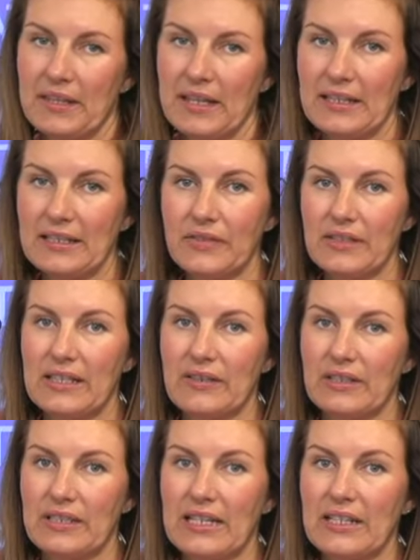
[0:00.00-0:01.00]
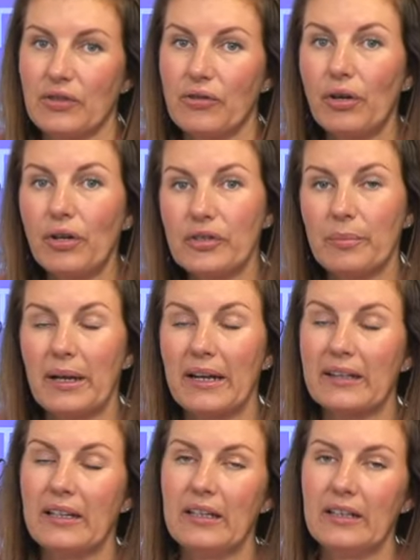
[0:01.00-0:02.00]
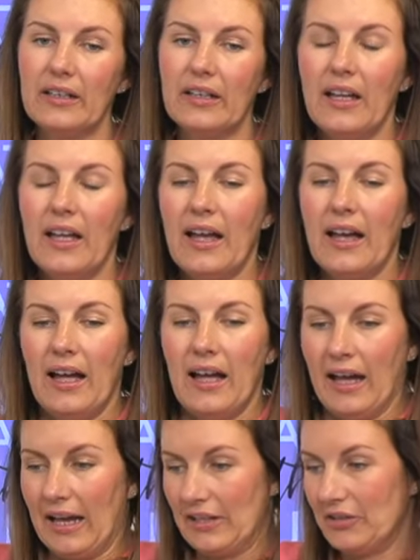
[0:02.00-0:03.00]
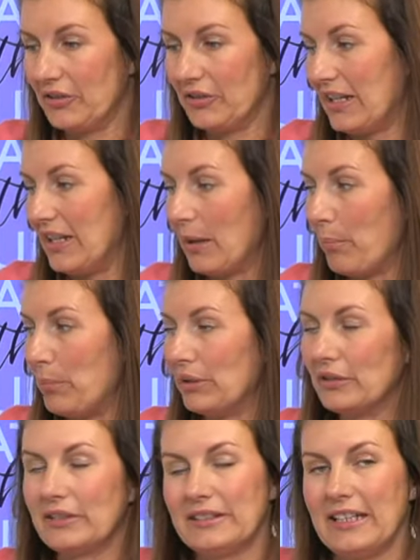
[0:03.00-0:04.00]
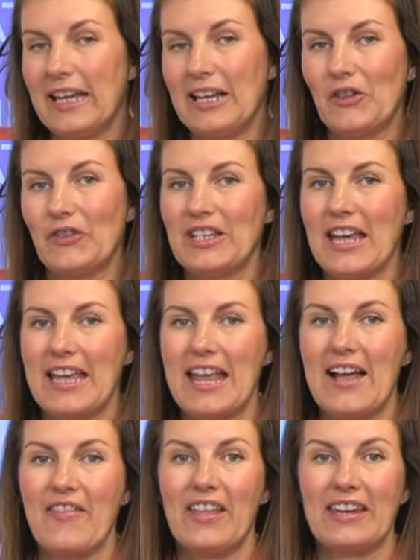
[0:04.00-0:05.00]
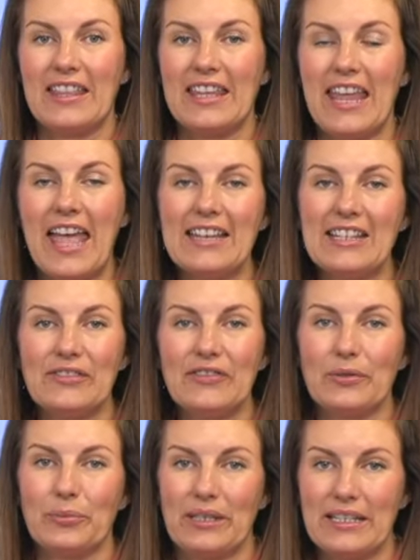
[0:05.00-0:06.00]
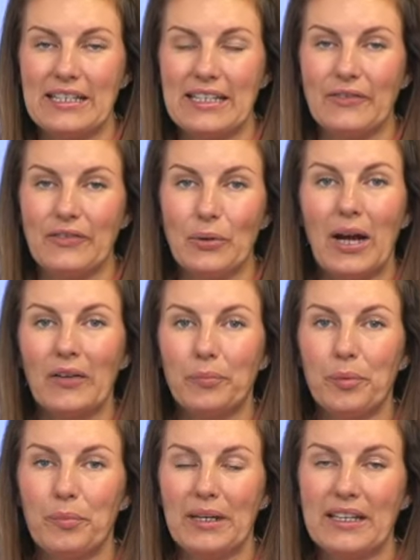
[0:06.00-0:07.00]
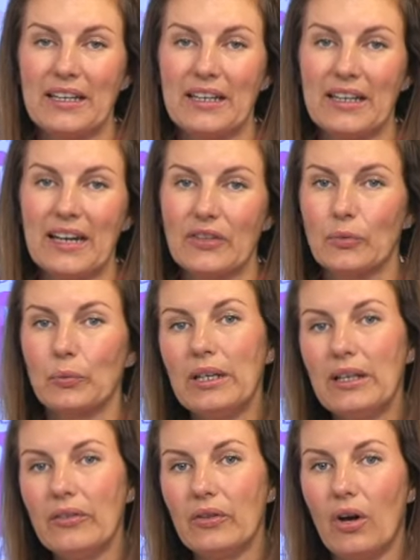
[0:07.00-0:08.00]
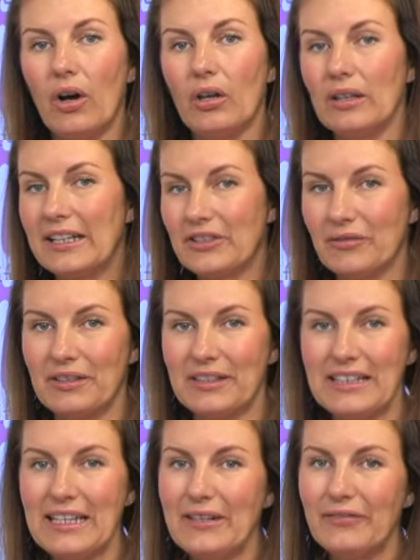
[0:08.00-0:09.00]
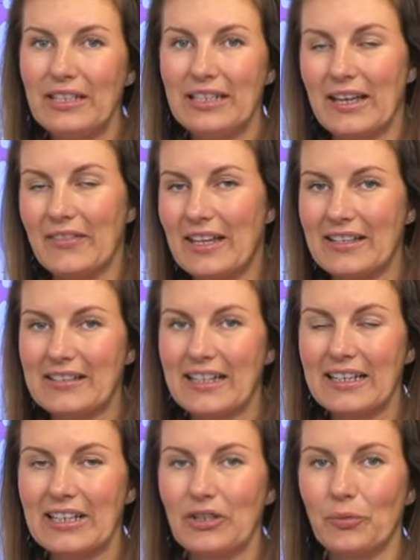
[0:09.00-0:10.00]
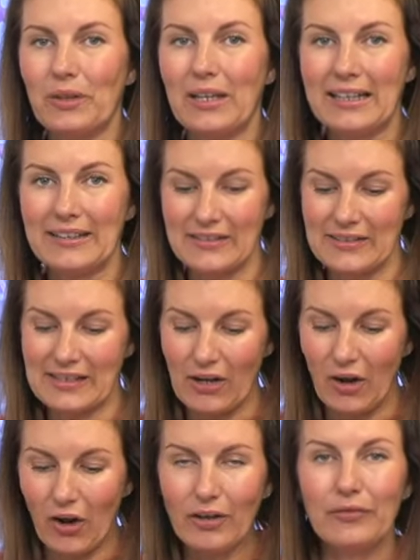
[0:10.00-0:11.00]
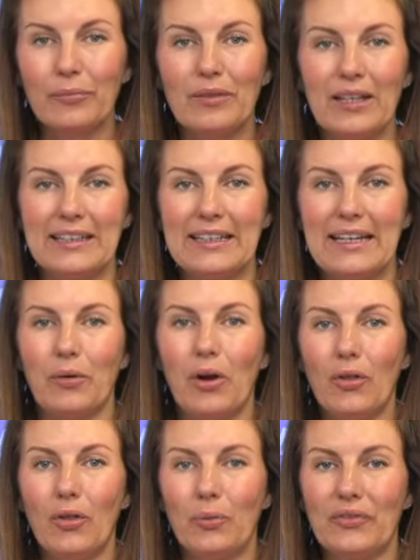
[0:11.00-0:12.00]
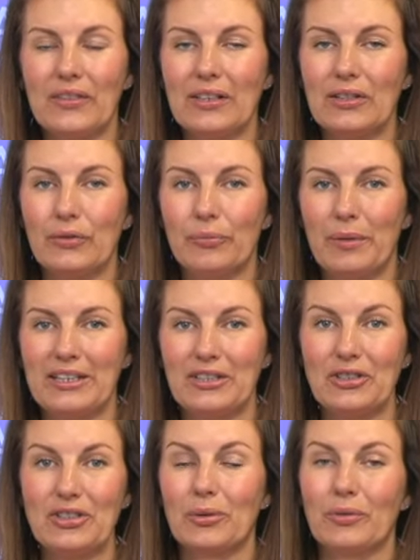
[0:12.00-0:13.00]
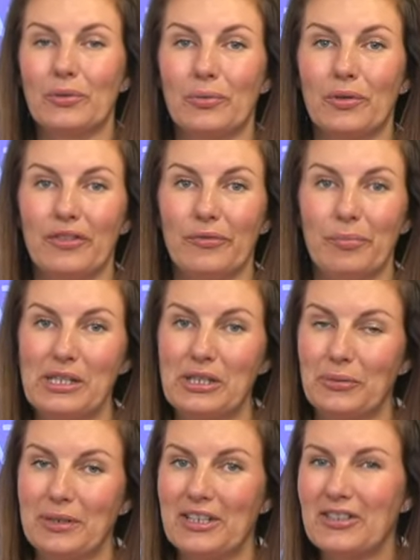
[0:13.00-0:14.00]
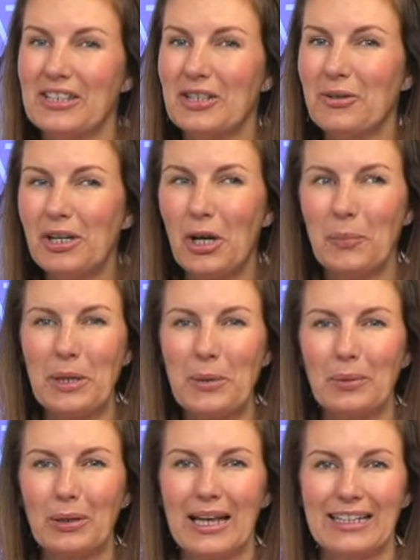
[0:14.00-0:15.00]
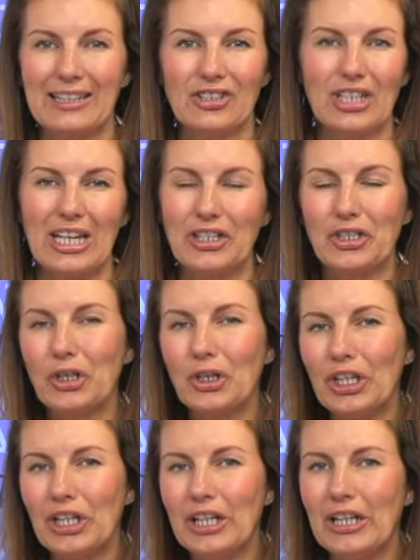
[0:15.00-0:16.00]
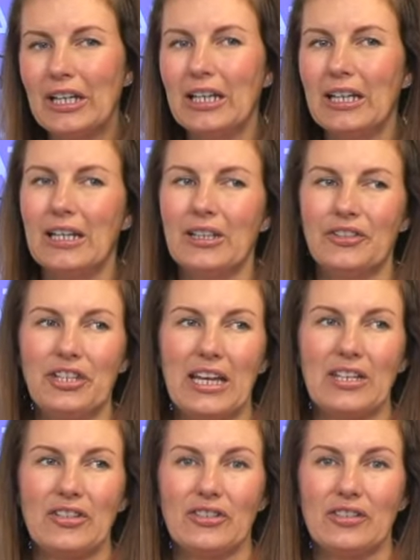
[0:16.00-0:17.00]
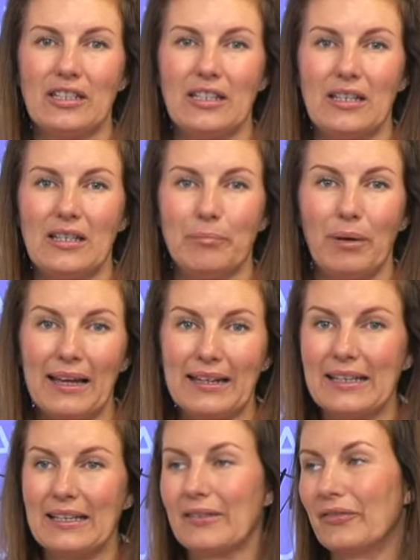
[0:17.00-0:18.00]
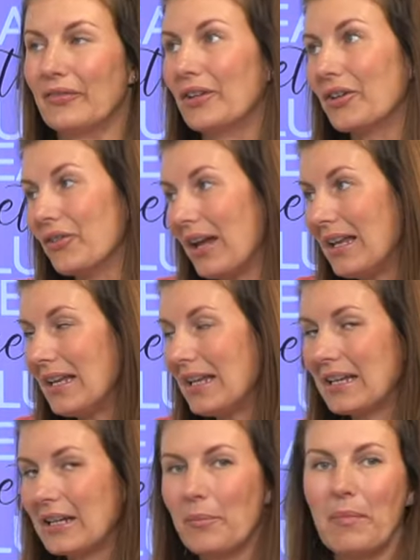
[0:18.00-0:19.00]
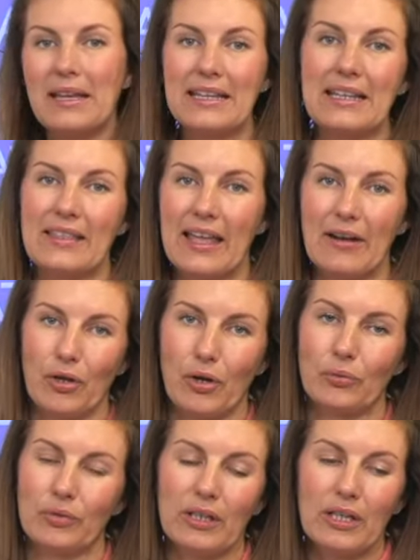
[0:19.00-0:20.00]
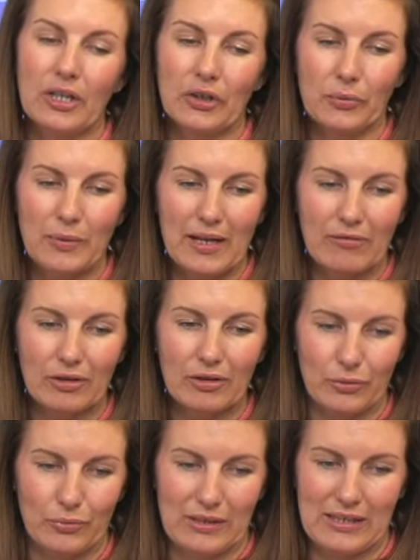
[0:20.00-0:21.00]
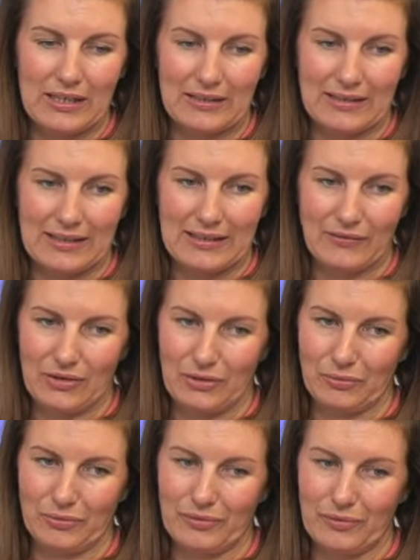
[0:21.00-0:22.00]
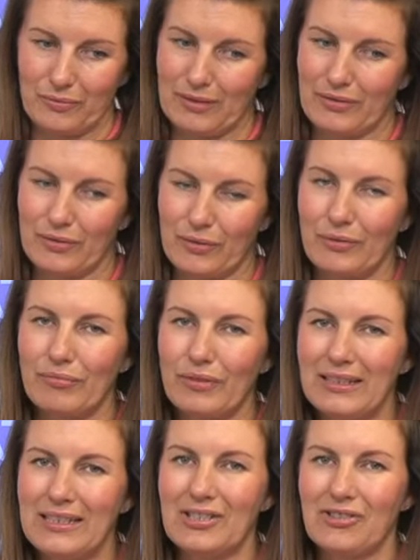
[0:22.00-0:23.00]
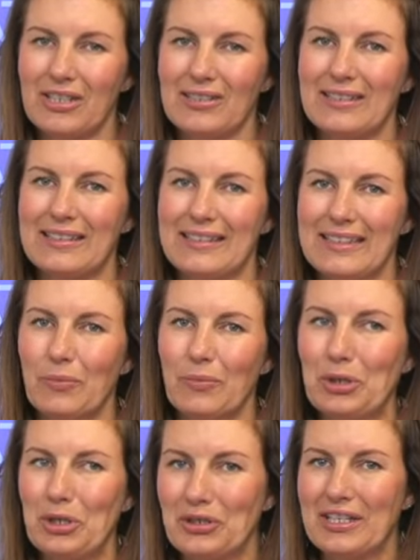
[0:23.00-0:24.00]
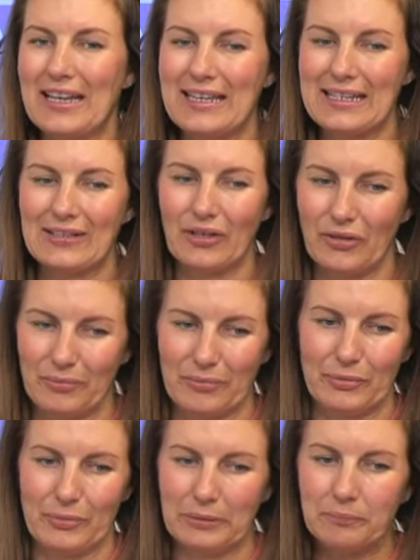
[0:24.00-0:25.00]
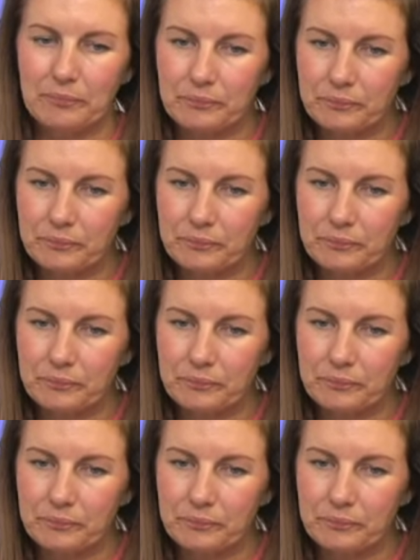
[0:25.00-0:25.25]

the end of the 7 days across the back here, and you'll see them build day on day. And then at the end of the week, if you have been making cards with or later in the evening and they're stacking up, we like to see all of them laid out, the ones that you've made, and show us what you've been doing. Because I know a lot of people like to change colour, change the black ink for a grey ink and make it their own, because we are all unique as individuals as well. So it's really interesting to see what your take is on them as well.